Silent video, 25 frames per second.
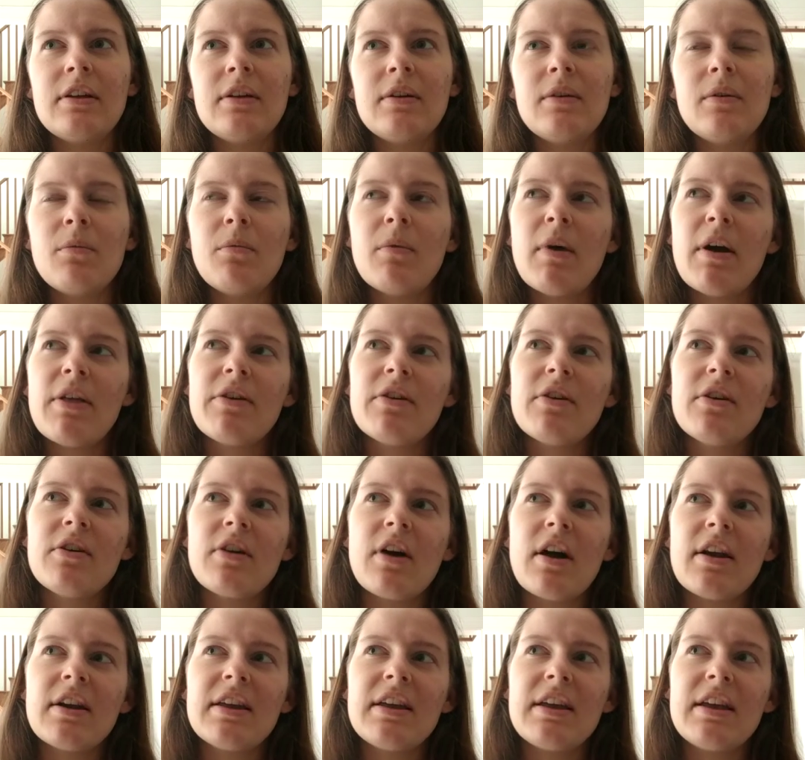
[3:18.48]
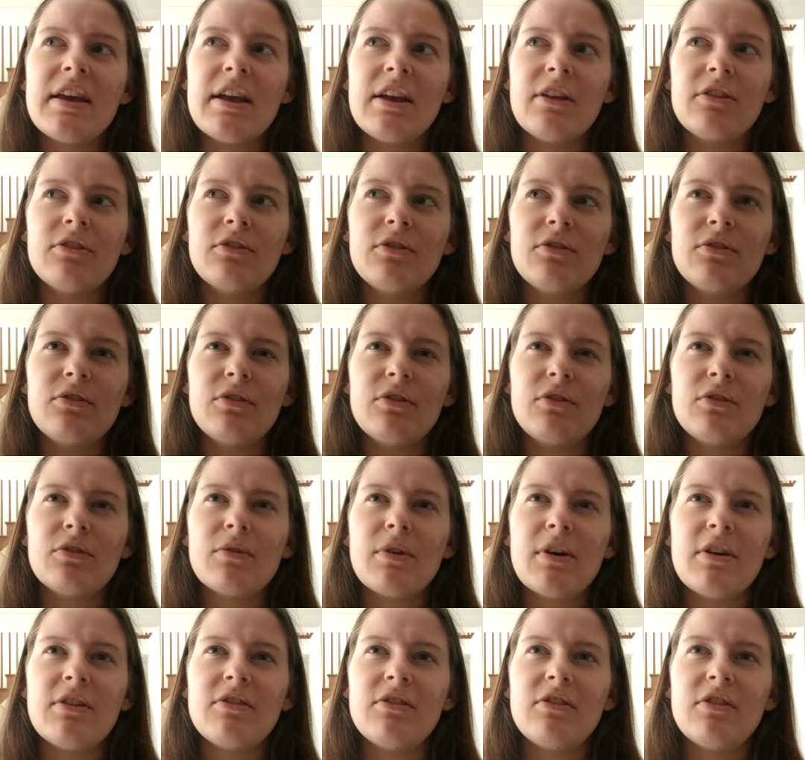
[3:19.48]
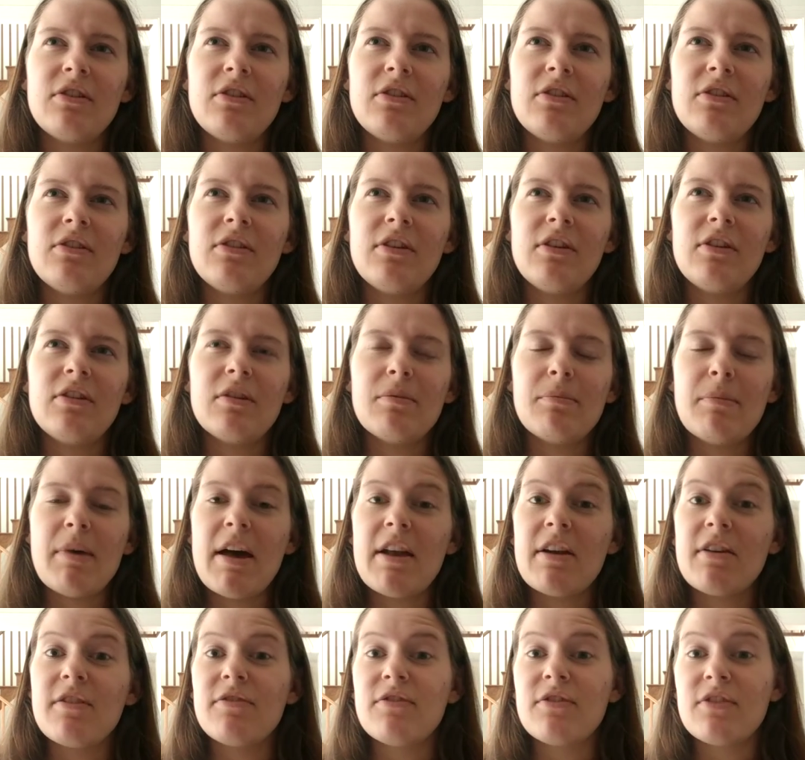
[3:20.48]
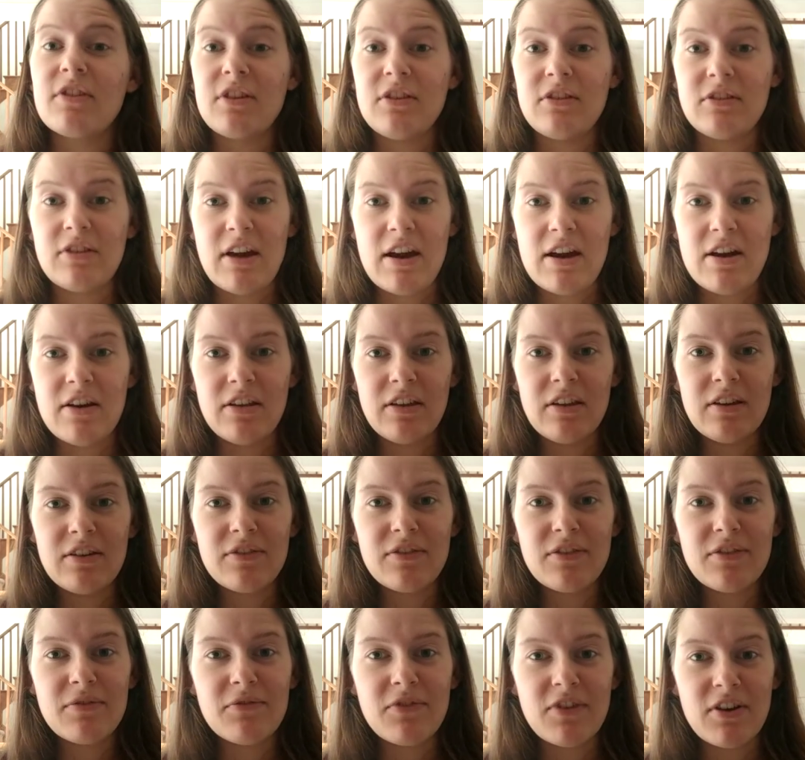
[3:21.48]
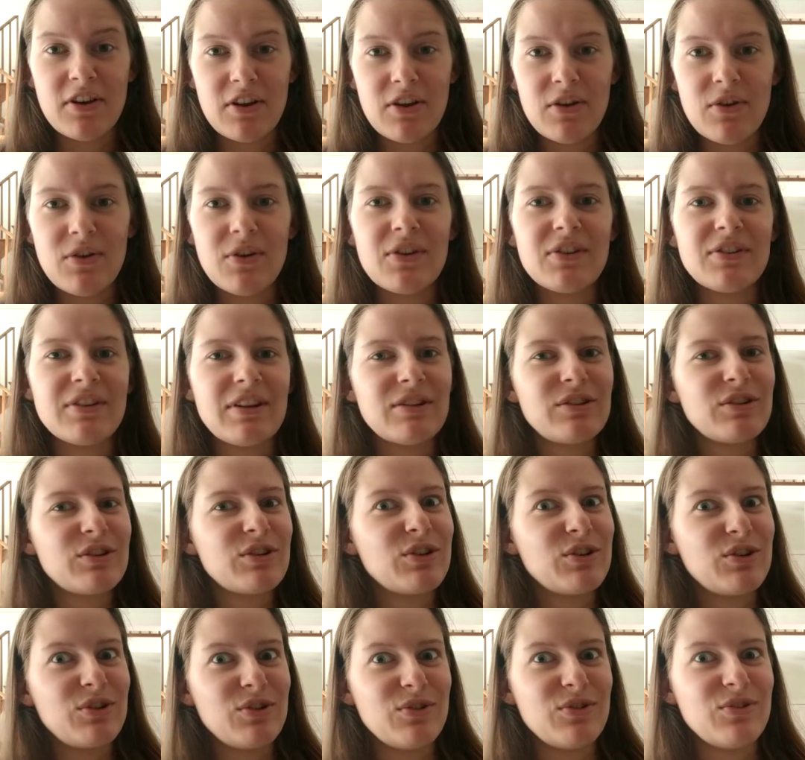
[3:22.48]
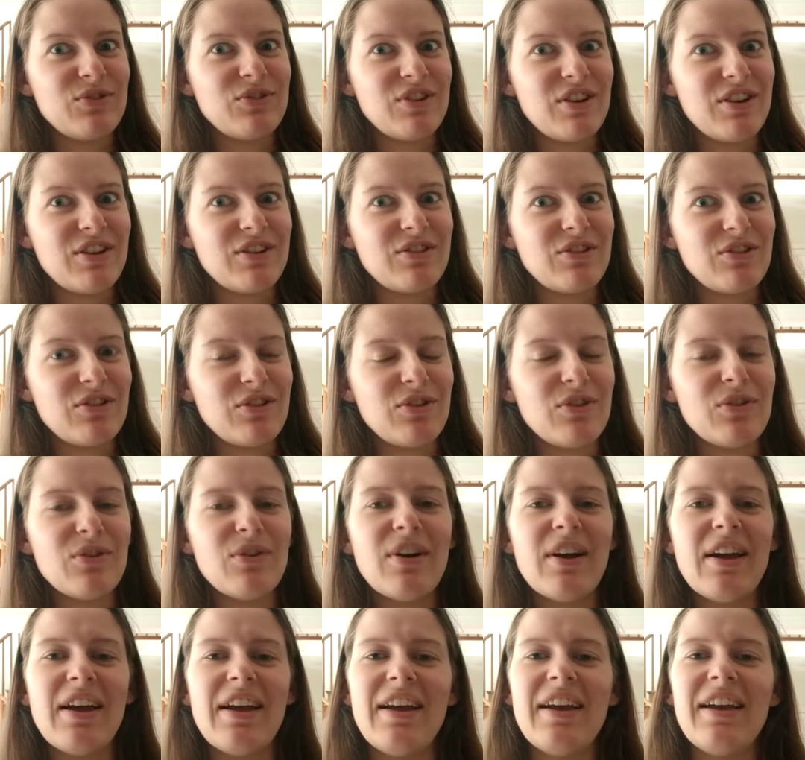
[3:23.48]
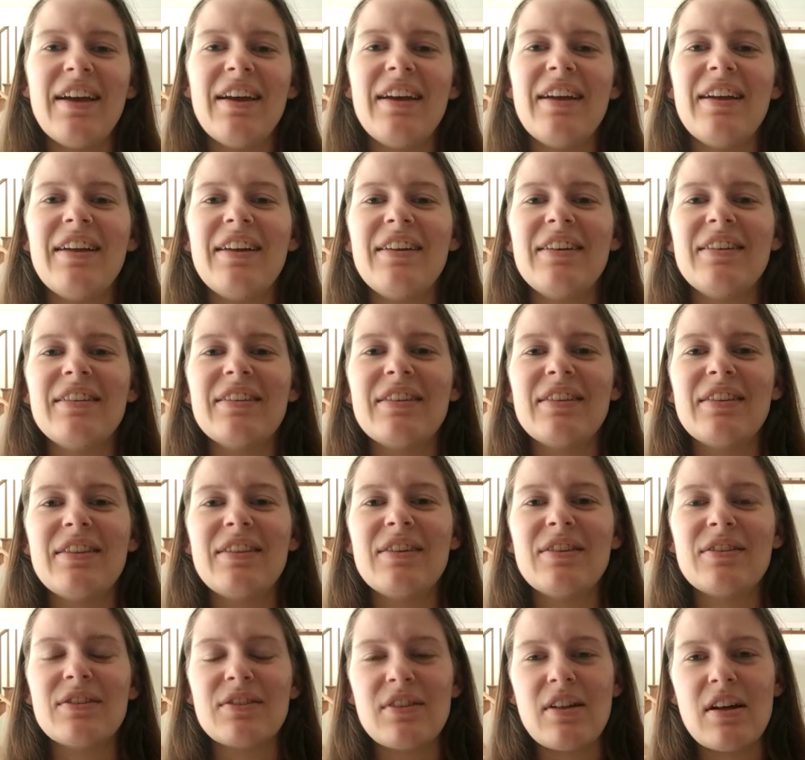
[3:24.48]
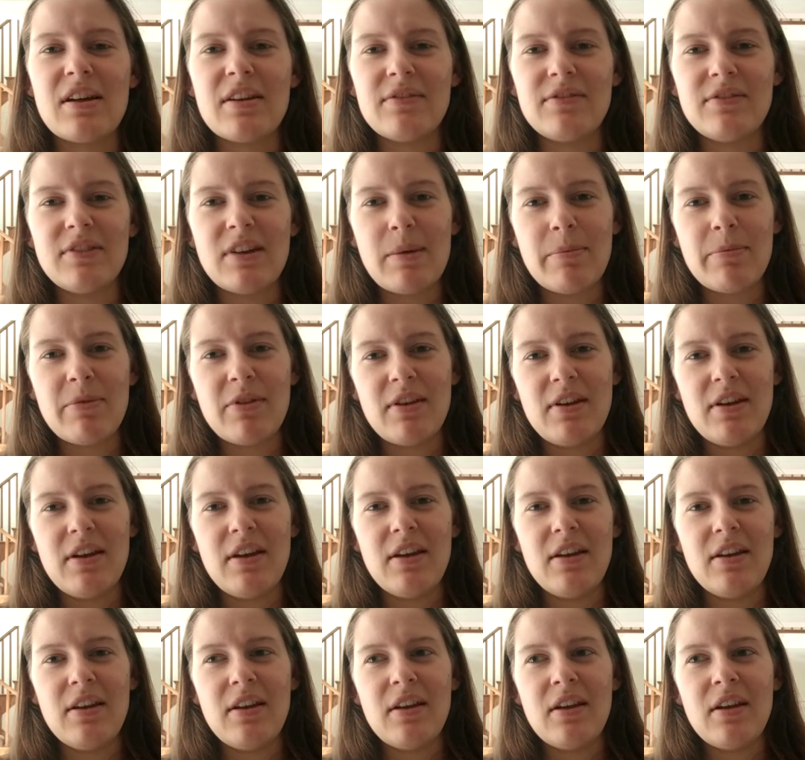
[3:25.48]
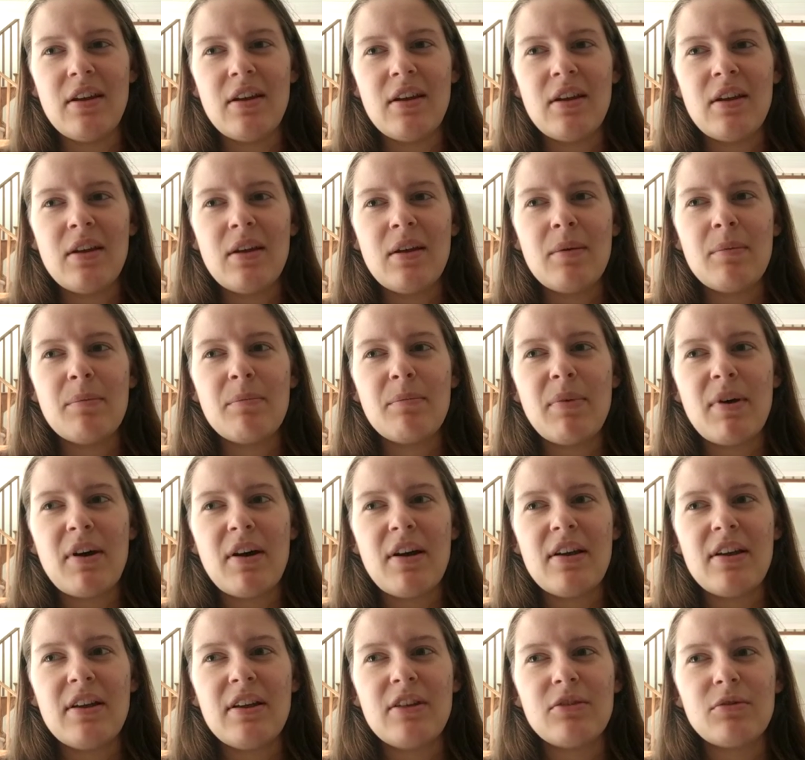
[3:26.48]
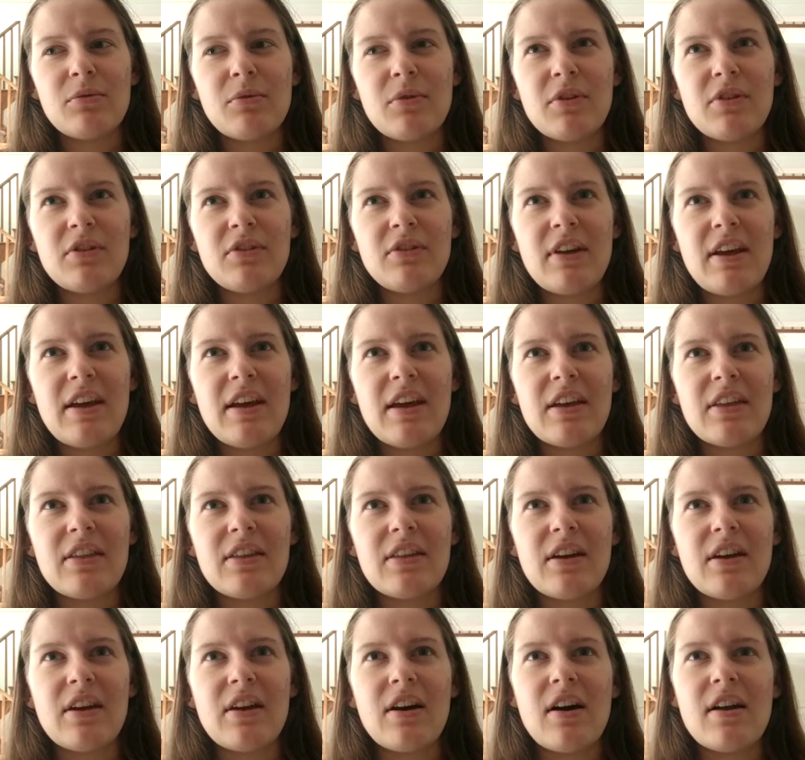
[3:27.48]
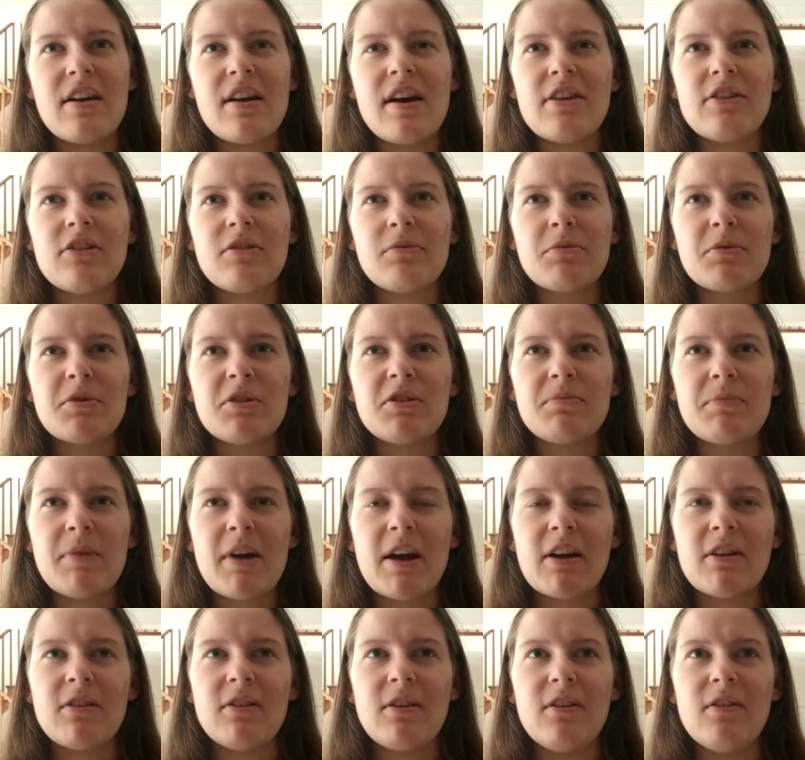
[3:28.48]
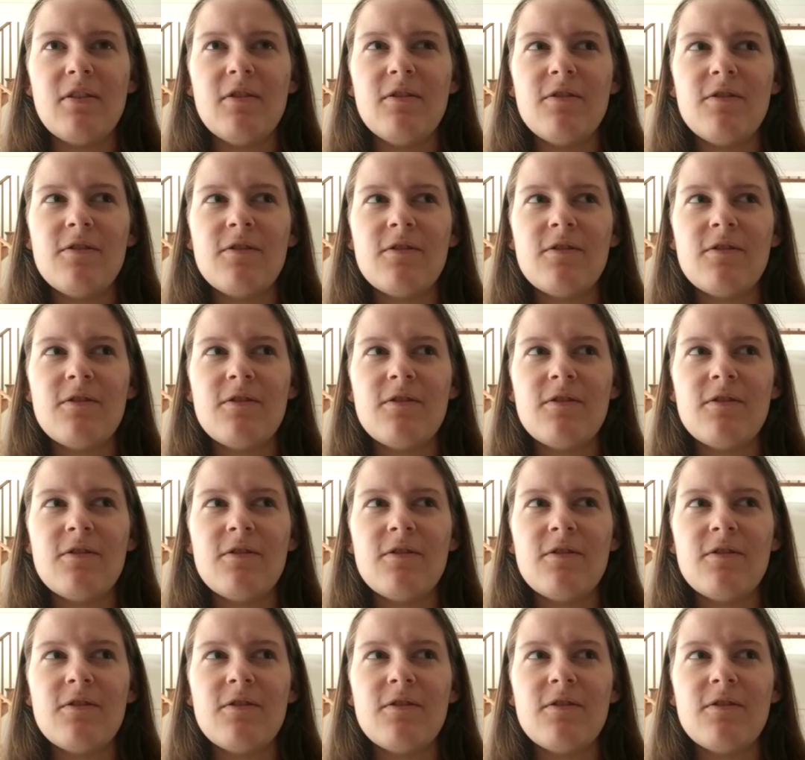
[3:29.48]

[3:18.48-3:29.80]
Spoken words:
whether or not he answers those questions is a matter for an entirely different video, because that's a huge issue and there's a lot of depth in it. But it's worth saying that God has a perspective